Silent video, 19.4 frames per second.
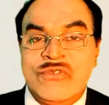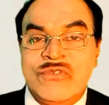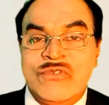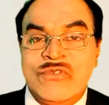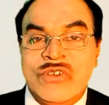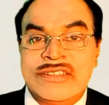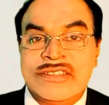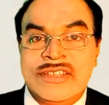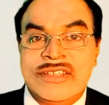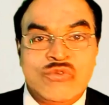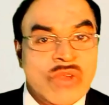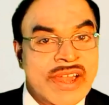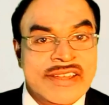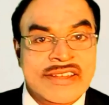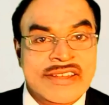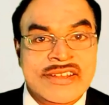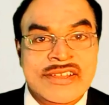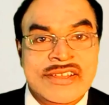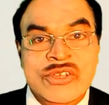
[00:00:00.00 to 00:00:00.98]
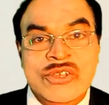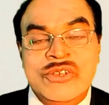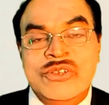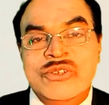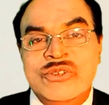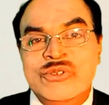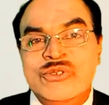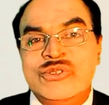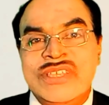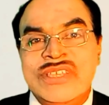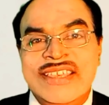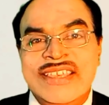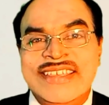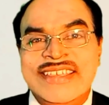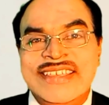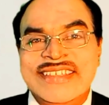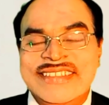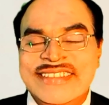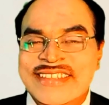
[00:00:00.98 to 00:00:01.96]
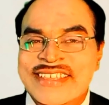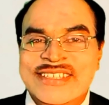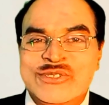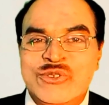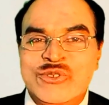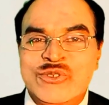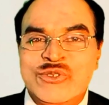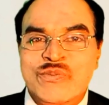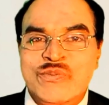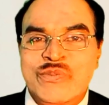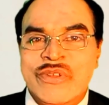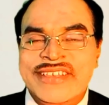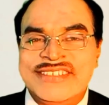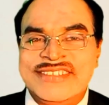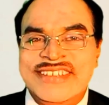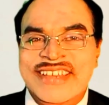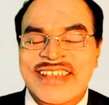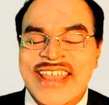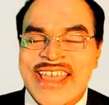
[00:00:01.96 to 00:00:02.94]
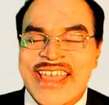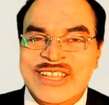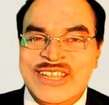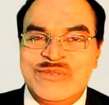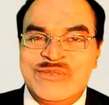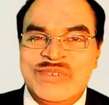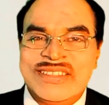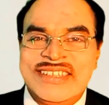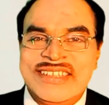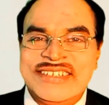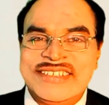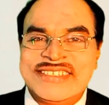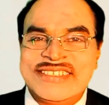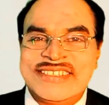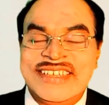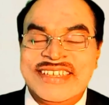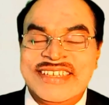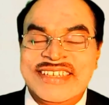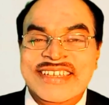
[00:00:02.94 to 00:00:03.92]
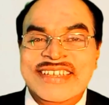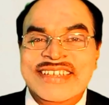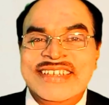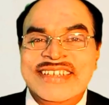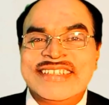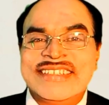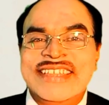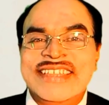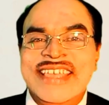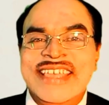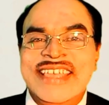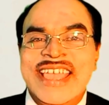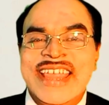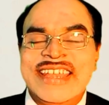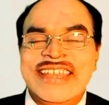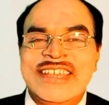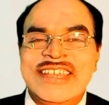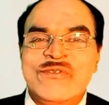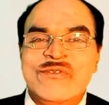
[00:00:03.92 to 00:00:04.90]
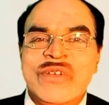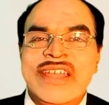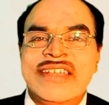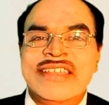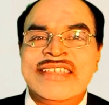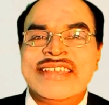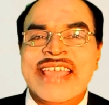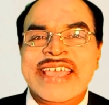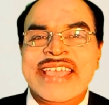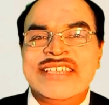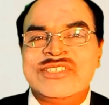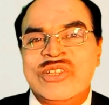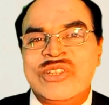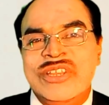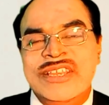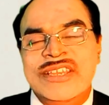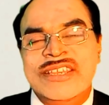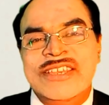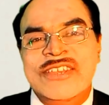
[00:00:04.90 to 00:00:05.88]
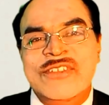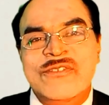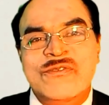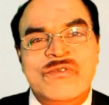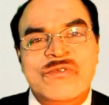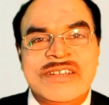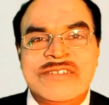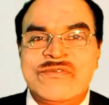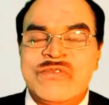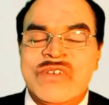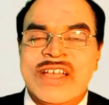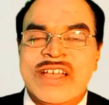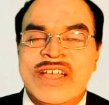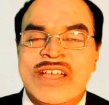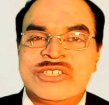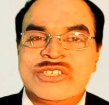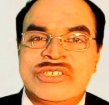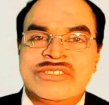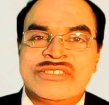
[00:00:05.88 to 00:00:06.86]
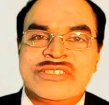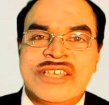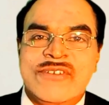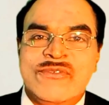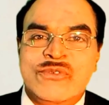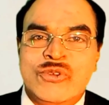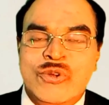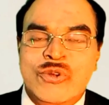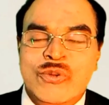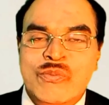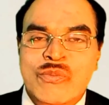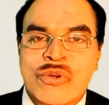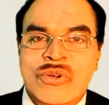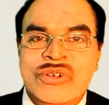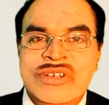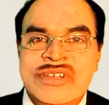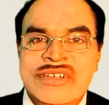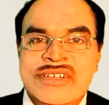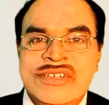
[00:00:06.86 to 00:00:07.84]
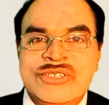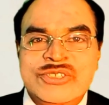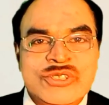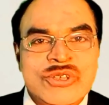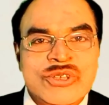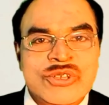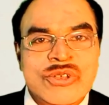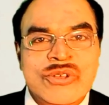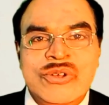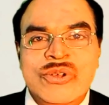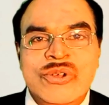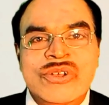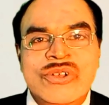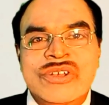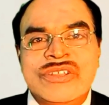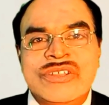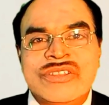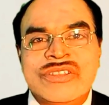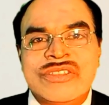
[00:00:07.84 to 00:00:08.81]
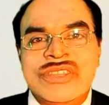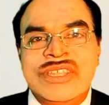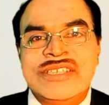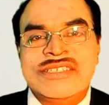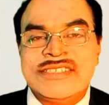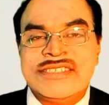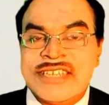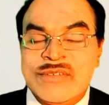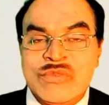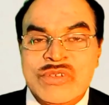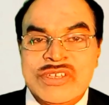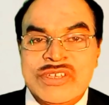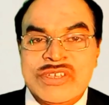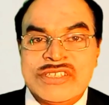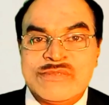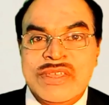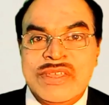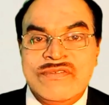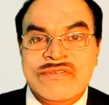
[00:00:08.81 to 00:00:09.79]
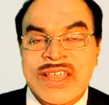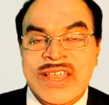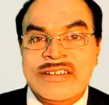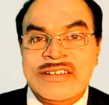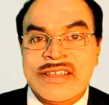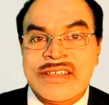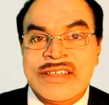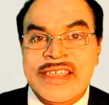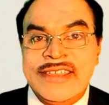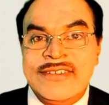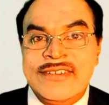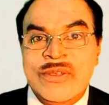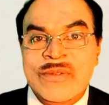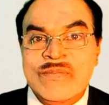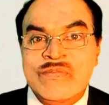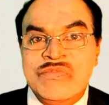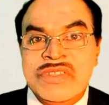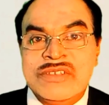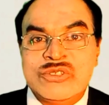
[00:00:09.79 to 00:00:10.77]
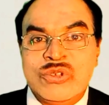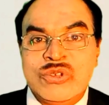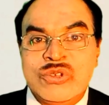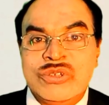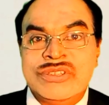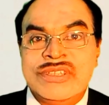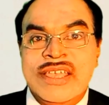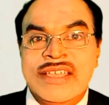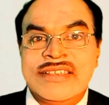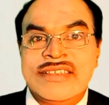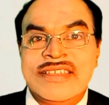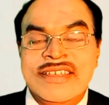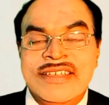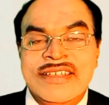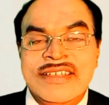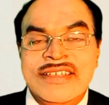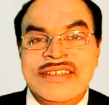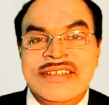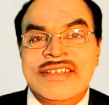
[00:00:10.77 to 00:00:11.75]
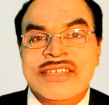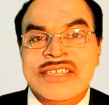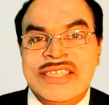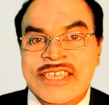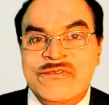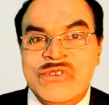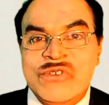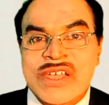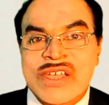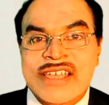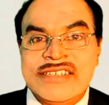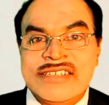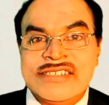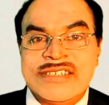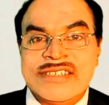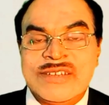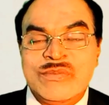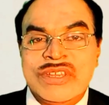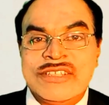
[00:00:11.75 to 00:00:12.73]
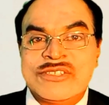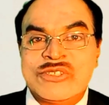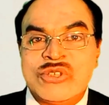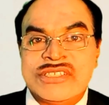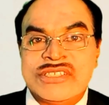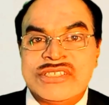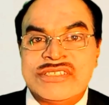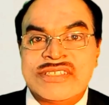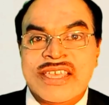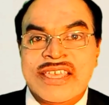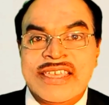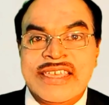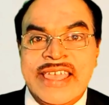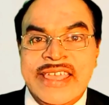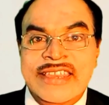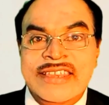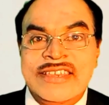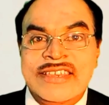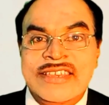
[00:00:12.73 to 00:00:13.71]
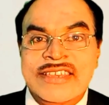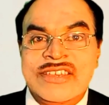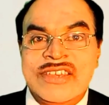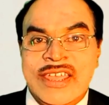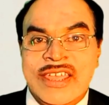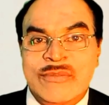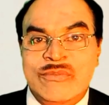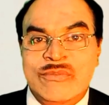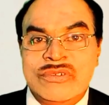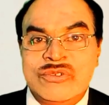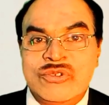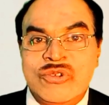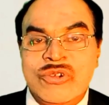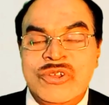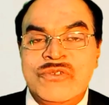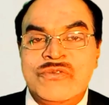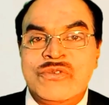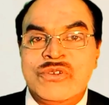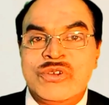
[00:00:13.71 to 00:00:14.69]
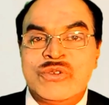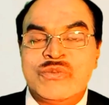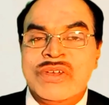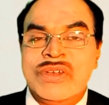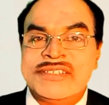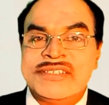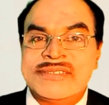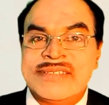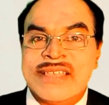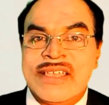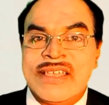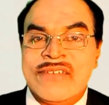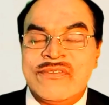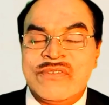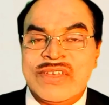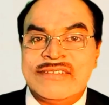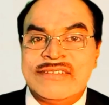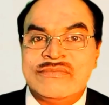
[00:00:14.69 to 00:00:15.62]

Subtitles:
for that one. Using the supervised learning methods, they identified nicely different functions of robo. So The system has been well trained so that if a customer is asking anytime, 24/7,